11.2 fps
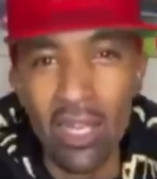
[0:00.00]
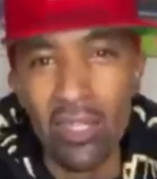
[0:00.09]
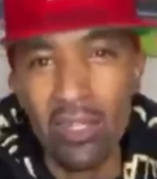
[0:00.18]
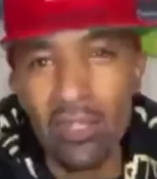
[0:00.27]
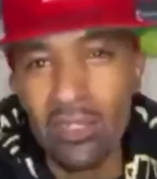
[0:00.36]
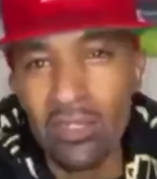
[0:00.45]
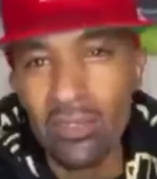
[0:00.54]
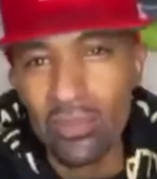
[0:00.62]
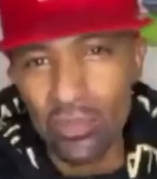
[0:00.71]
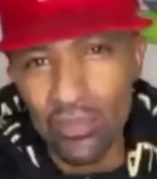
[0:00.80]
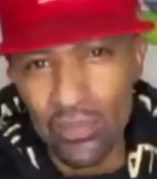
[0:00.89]
Cool. Air
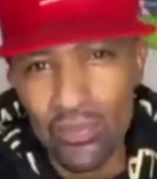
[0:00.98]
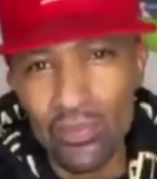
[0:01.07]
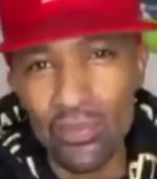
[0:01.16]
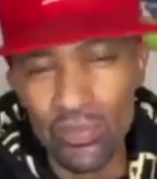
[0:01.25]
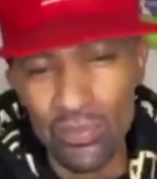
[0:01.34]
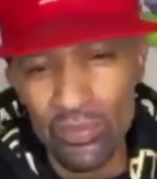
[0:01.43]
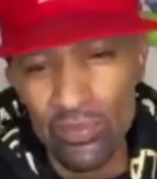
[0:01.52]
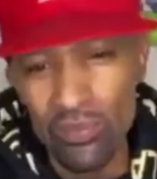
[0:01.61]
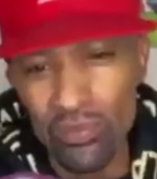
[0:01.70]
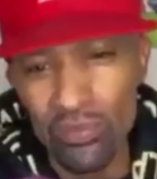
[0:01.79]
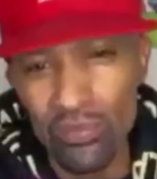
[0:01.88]
Max Lite. Guys, we need
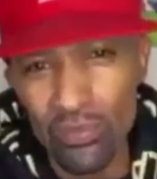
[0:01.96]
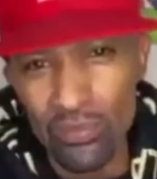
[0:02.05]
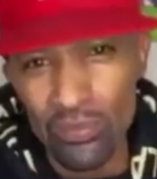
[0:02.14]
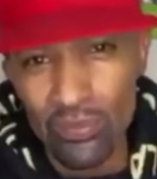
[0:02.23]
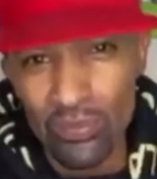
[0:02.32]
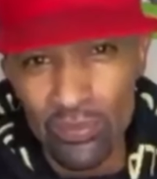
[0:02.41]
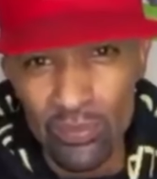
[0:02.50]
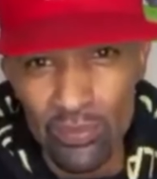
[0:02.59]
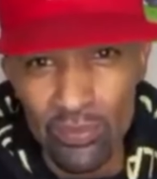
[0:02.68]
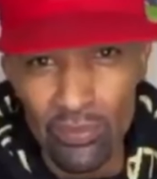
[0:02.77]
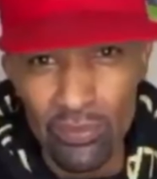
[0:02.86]
you to, you
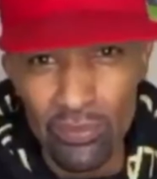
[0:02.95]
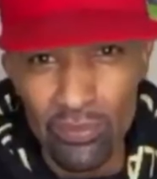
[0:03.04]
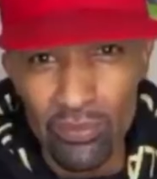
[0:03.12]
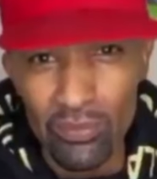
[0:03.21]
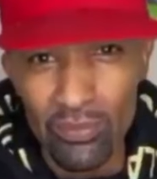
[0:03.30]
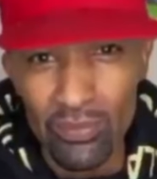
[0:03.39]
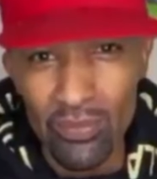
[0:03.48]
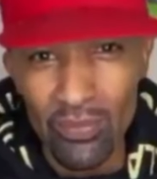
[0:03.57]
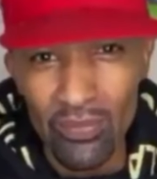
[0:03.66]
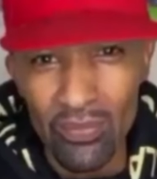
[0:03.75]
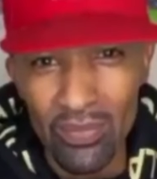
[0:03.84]
know, get that knowledge up.
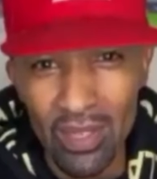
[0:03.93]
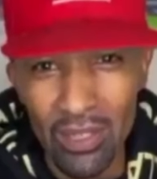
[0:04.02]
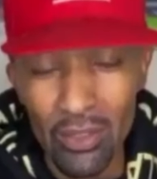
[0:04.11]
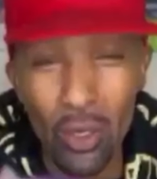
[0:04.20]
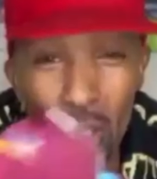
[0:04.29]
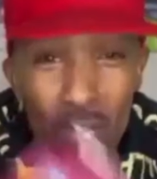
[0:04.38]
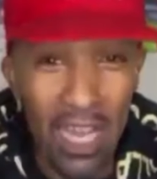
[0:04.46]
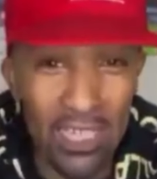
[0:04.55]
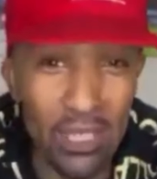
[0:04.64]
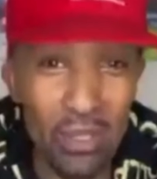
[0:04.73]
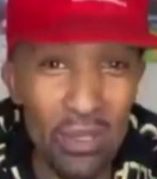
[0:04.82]
But we know that
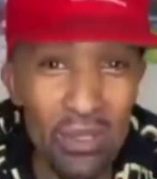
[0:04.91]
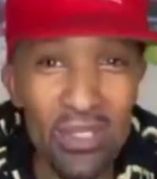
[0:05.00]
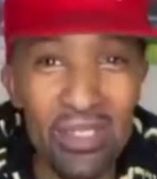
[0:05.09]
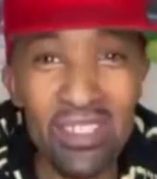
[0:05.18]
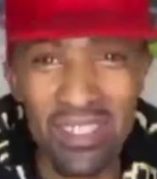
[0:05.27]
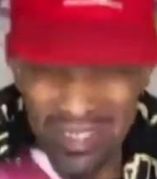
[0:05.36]
you're working on it.